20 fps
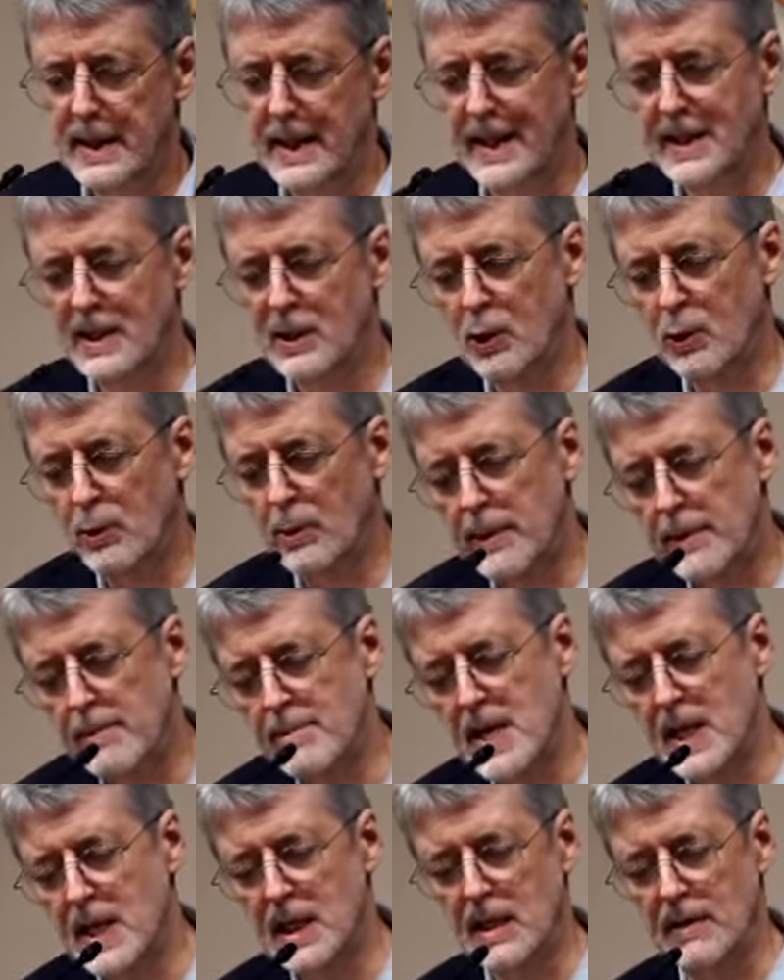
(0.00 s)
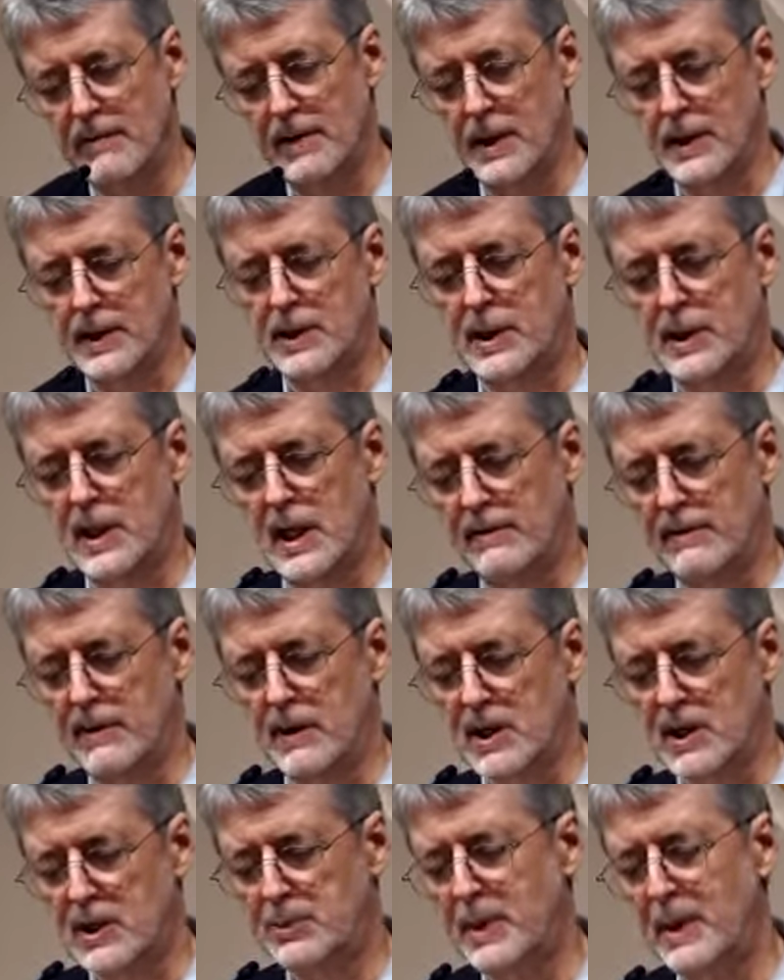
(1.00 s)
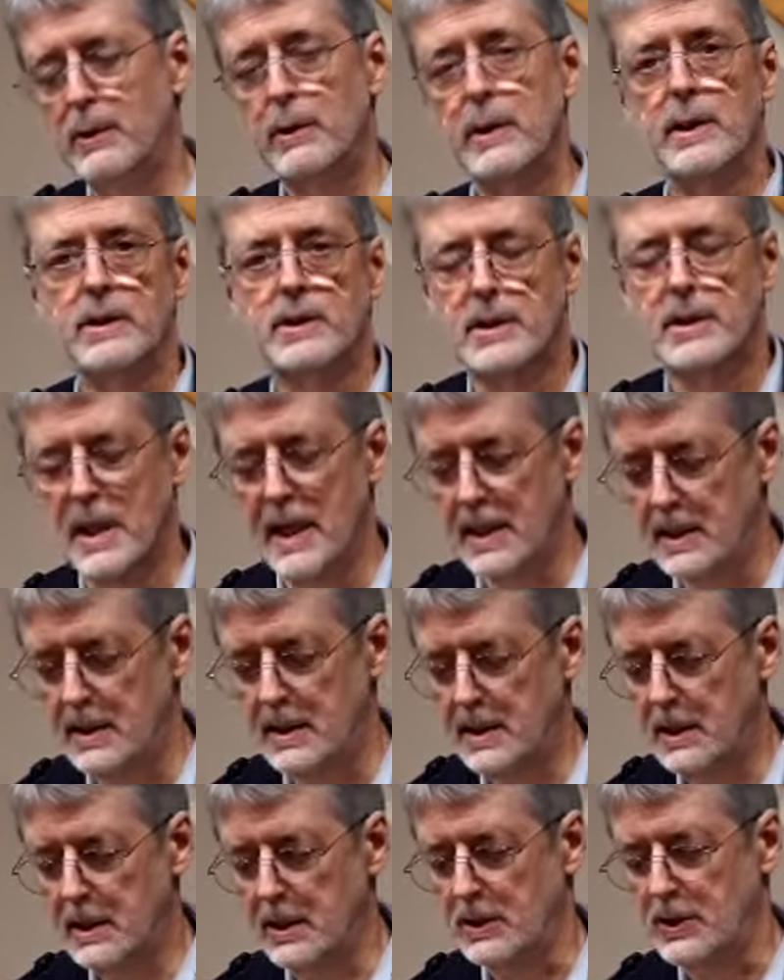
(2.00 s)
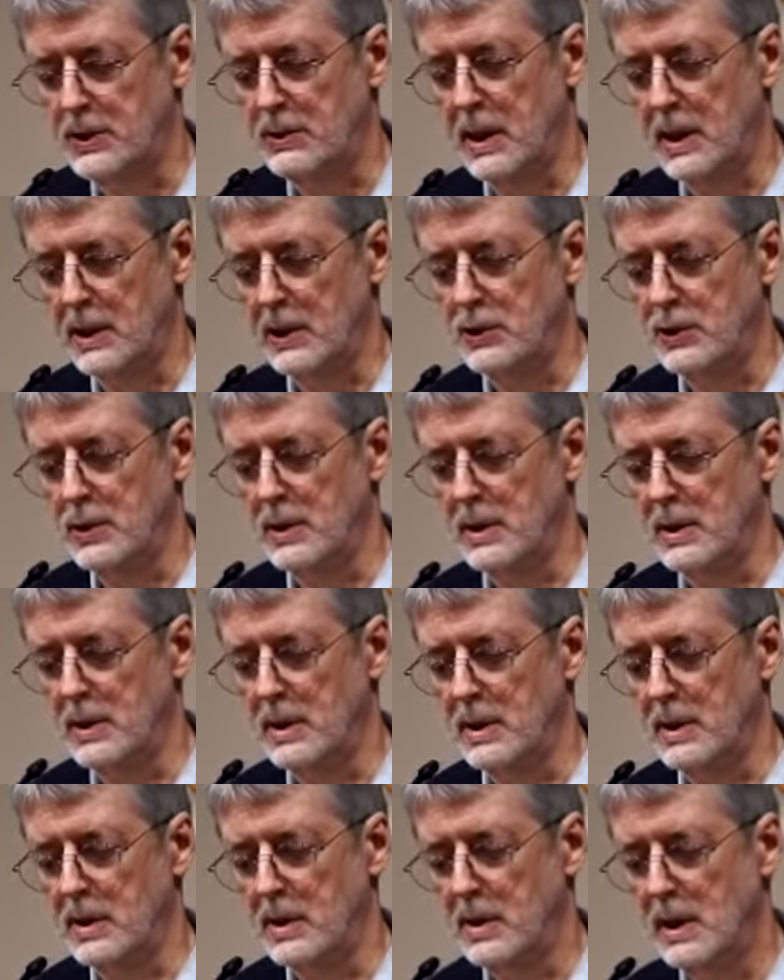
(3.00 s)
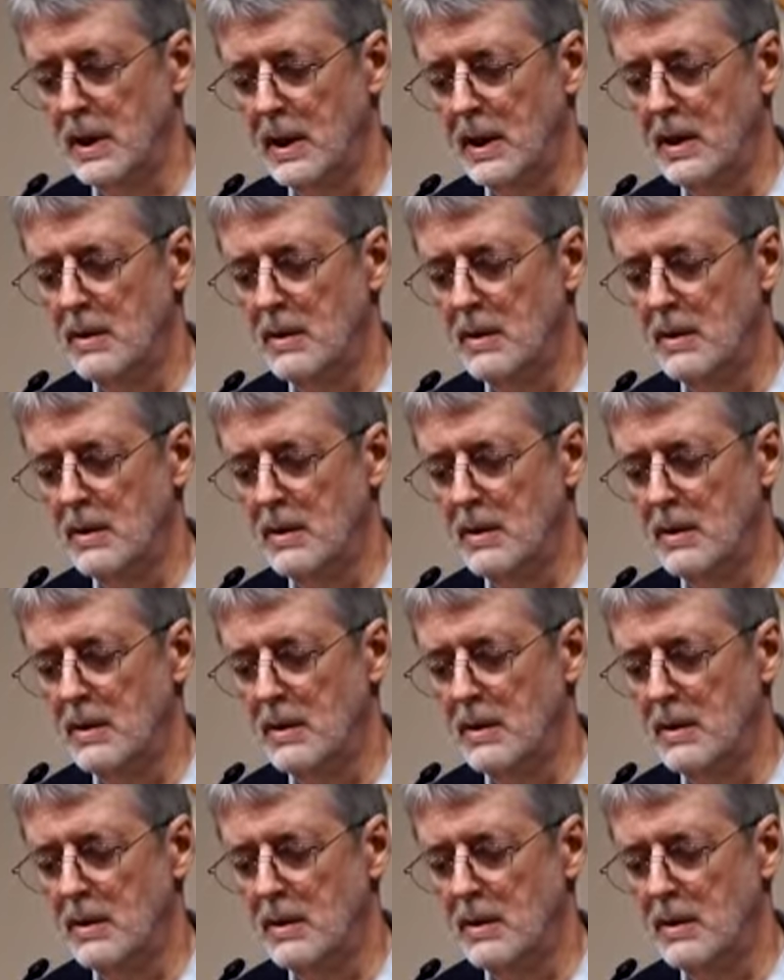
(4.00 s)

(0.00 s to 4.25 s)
Now, I know many of us have experienced that deconstruction, and